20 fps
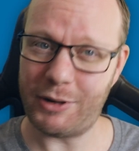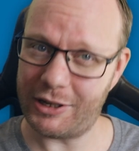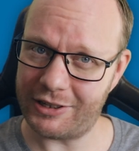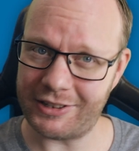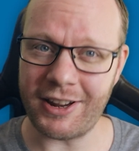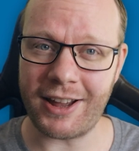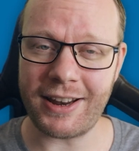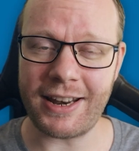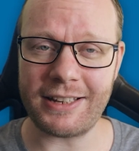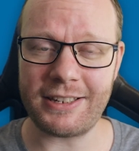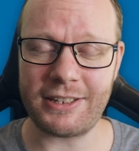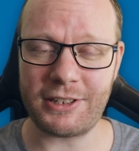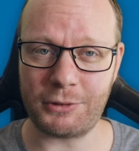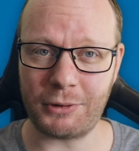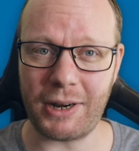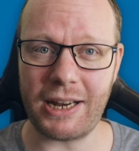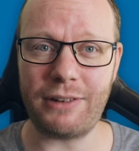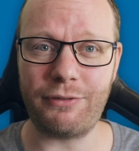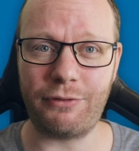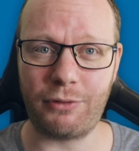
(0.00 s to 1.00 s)
but it's not as
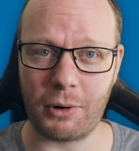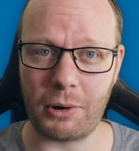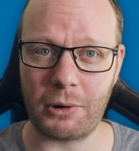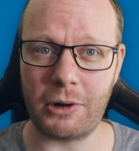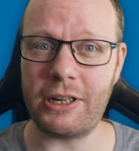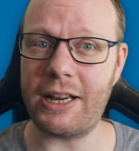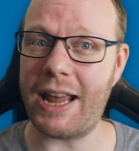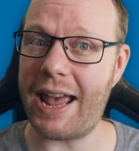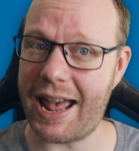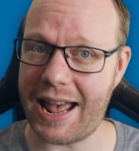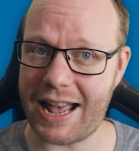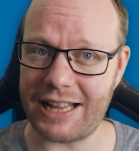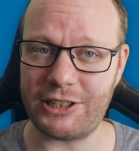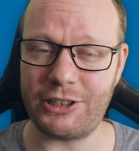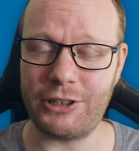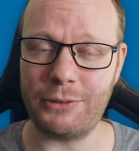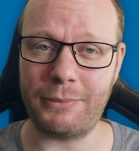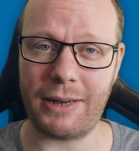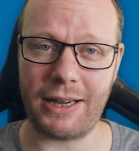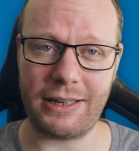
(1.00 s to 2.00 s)
straightforward
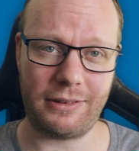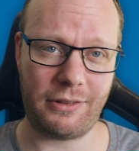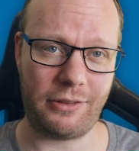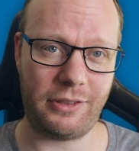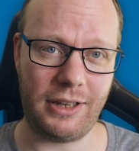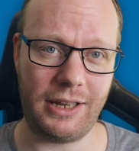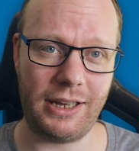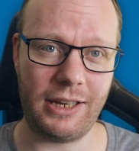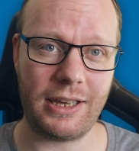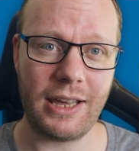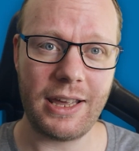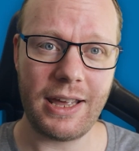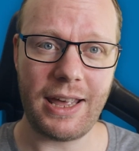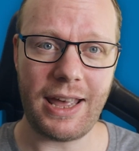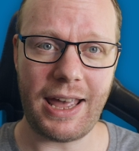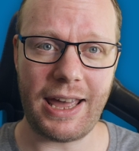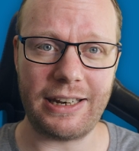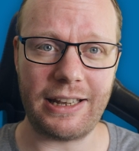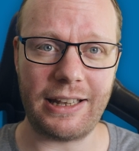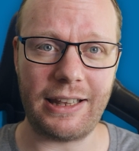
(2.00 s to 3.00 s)
as you might think,
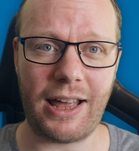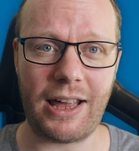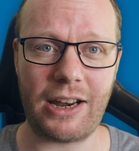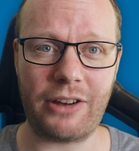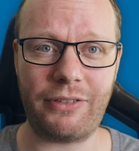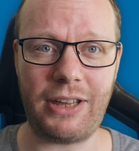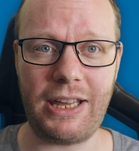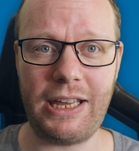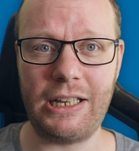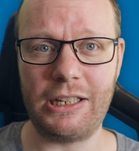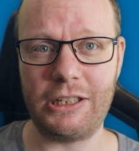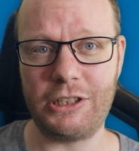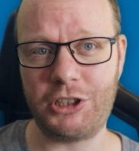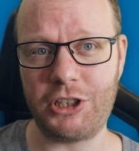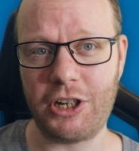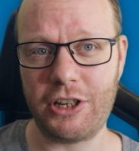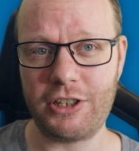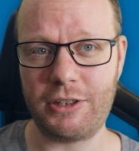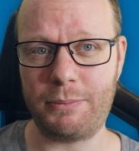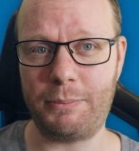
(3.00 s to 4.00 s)
and a lot of
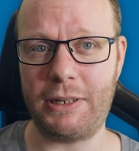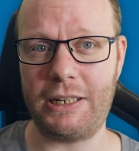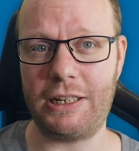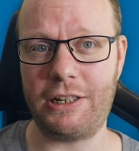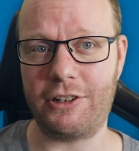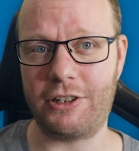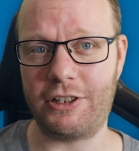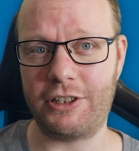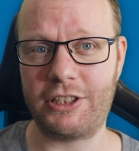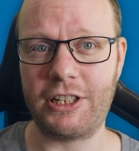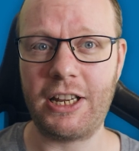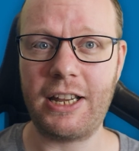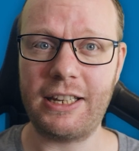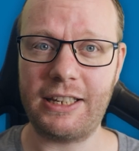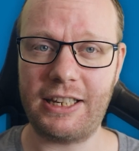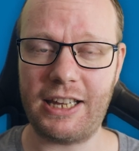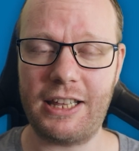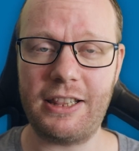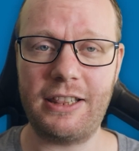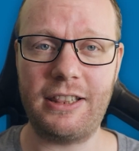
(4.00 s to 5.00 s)
English speakers
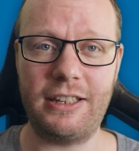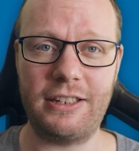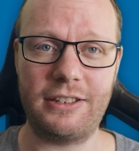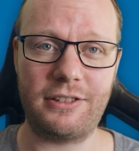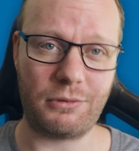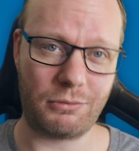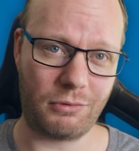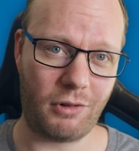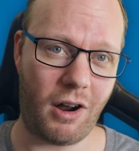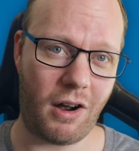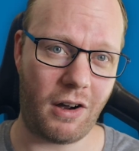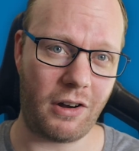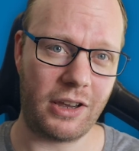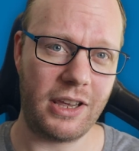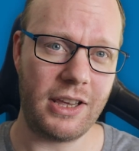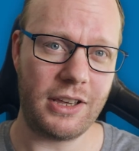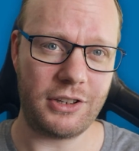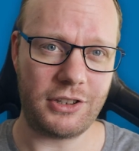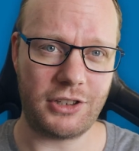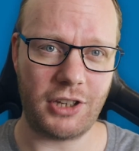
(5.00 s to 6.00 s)
get this wrong,
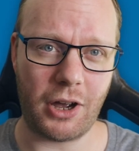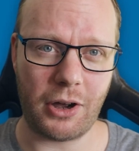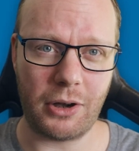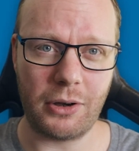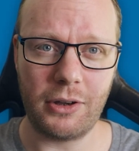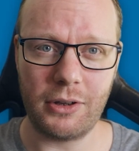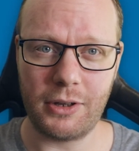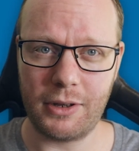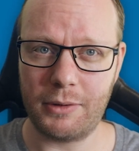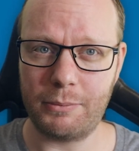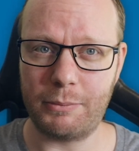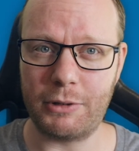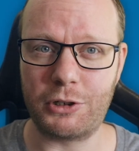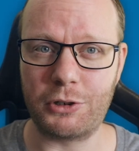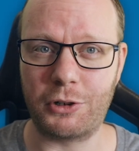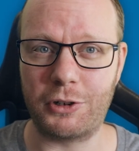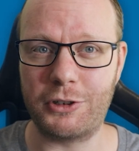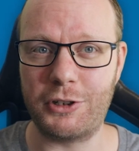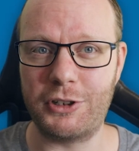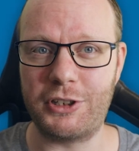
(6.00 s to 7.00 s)
so be
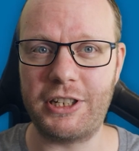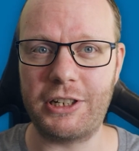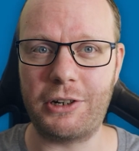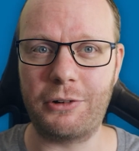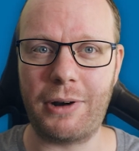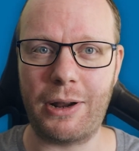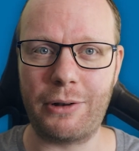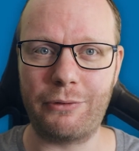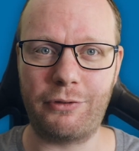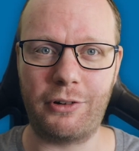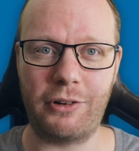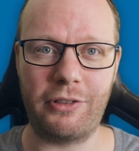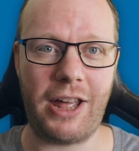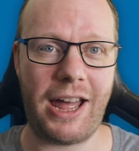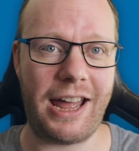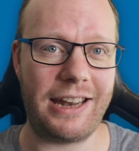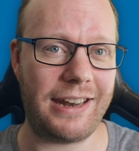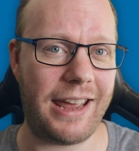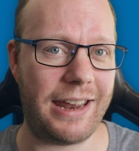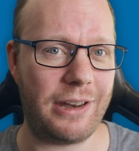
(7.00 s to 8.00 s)
sure to stick around for
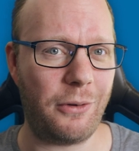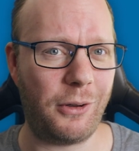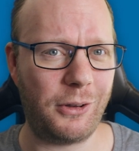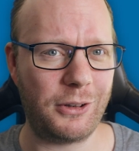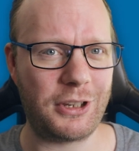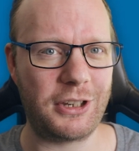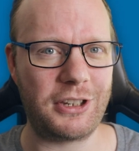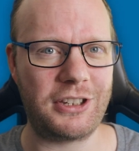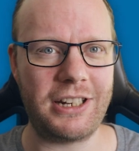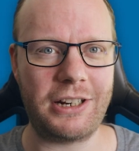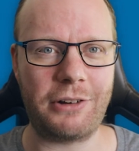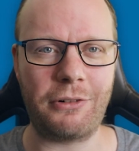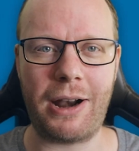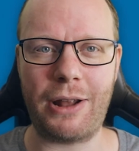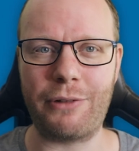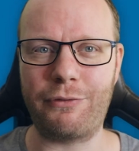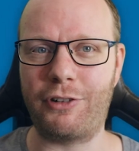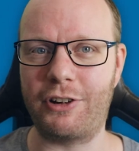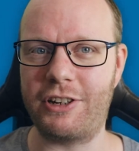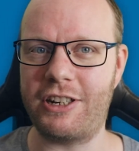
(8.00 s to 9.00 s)
that. And also stick
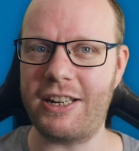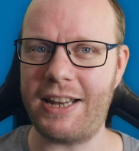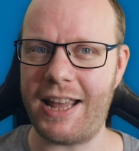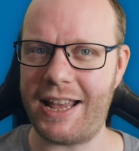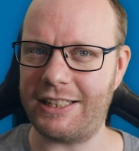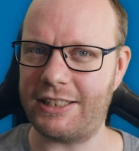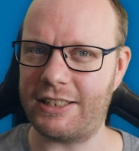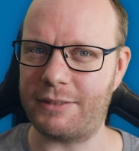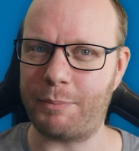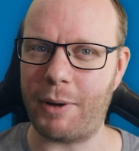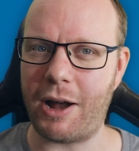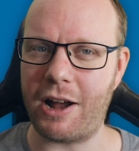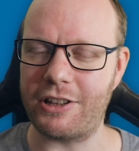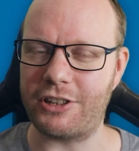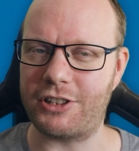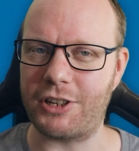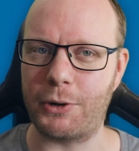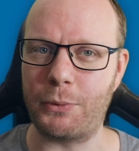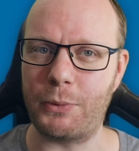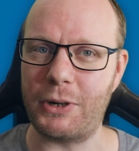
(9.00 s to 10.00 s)
around for today's
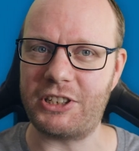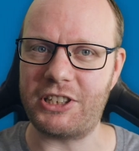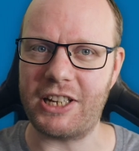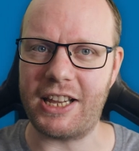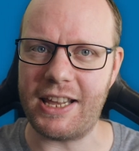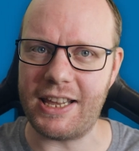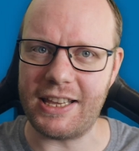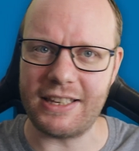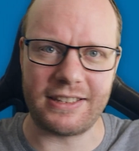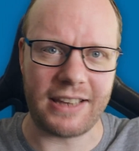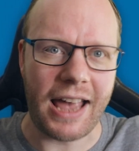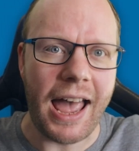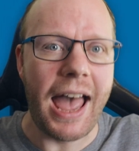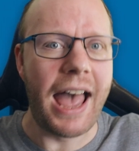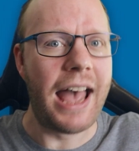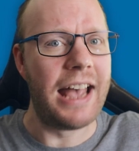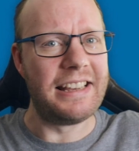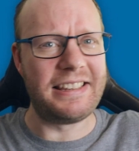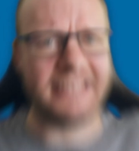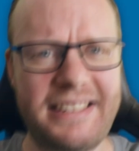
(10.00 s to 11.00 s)
sponsor, which is
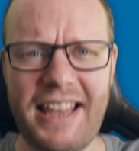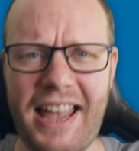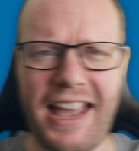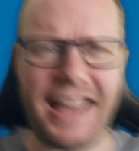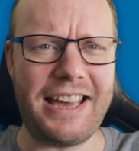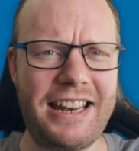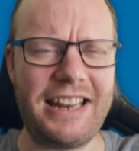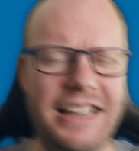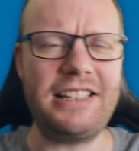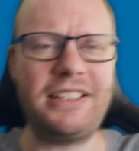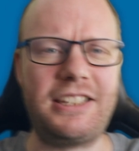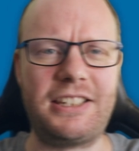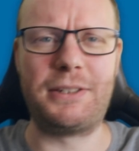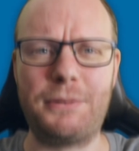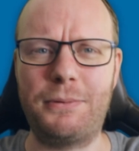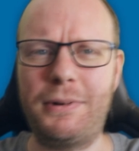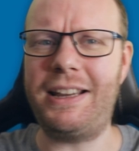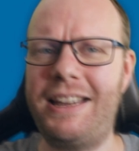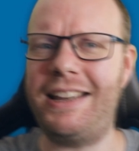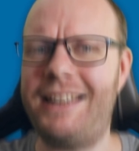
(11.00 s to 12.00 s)
Say It in
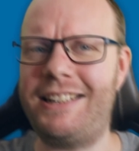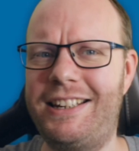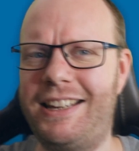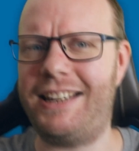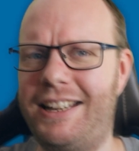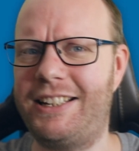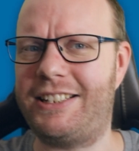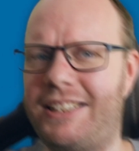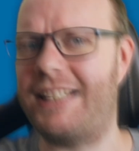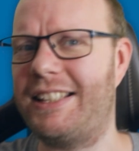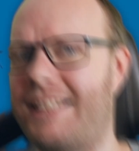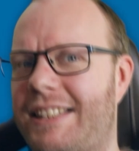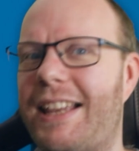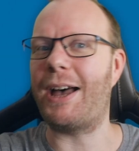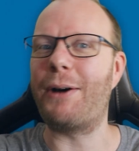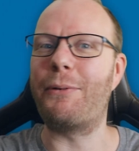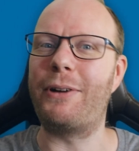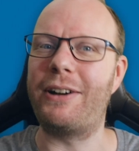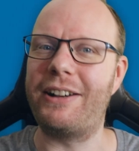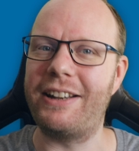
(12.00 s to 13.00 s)
Swedish! And
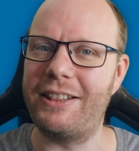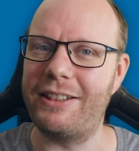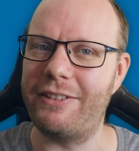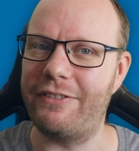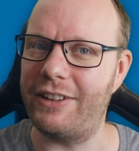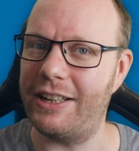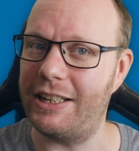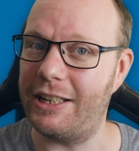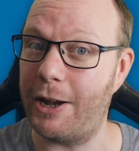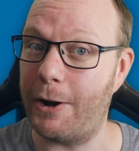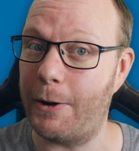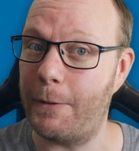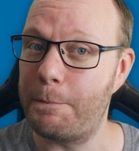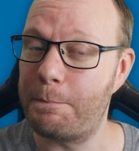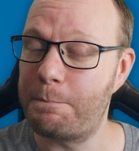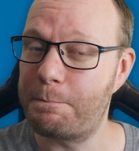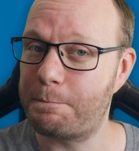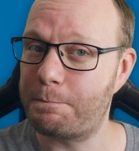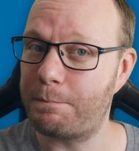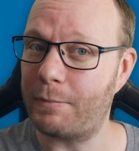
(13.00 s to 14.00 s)
somewhere in the video
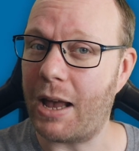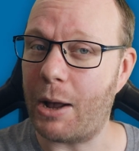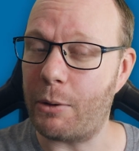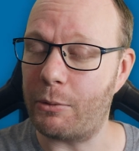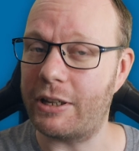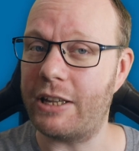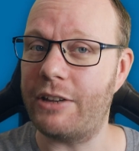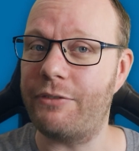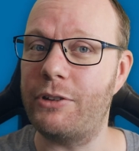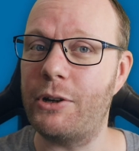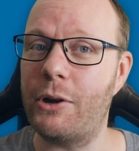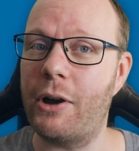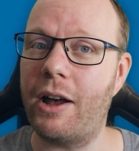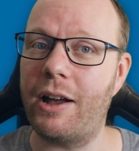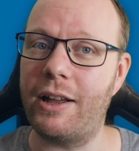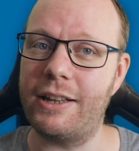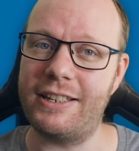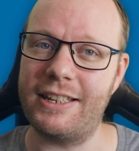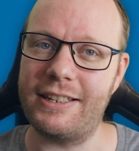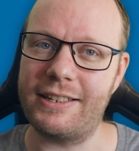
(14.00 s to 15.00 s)
I will give you
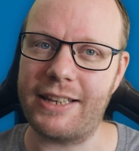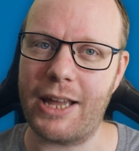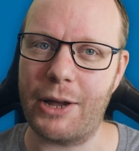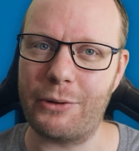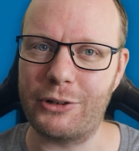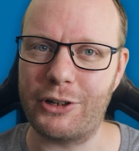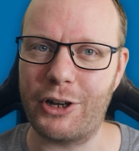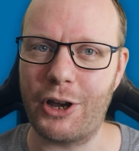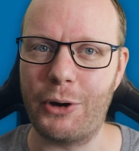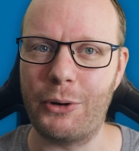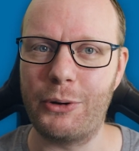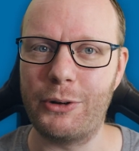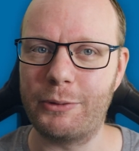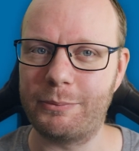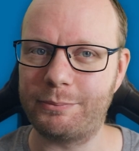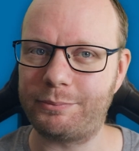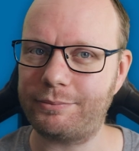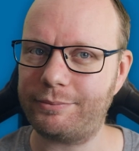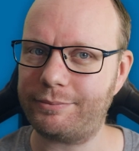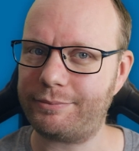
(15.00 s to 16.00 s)
a discount code.
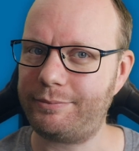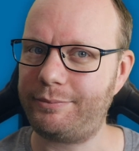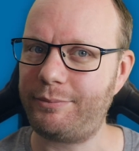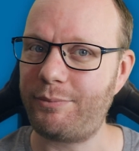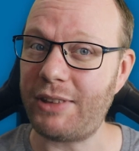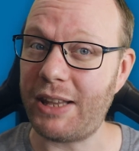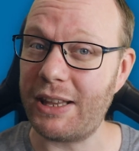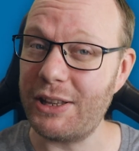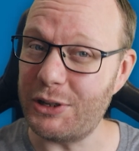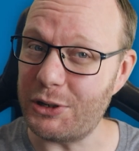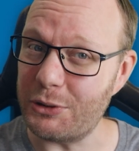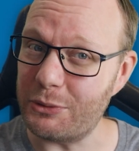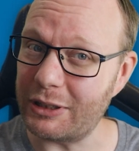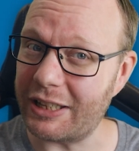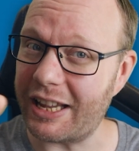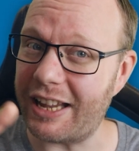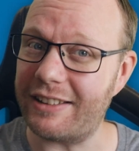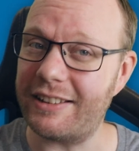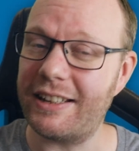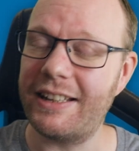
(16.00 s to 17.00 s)
You will
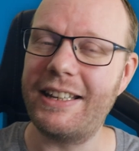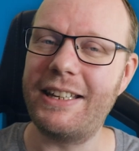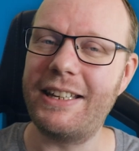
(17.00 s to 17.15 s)
get